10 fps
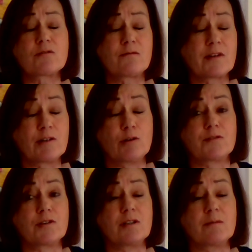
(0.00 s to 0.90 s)
very
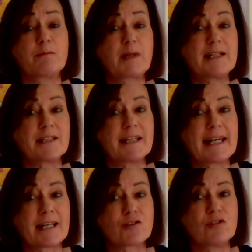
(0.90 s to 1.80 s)
often placing
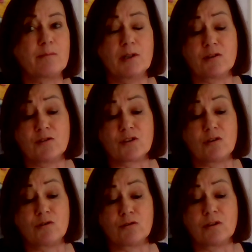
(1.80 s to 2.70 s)
extra burdens
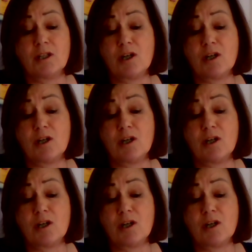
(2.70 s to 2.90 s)
on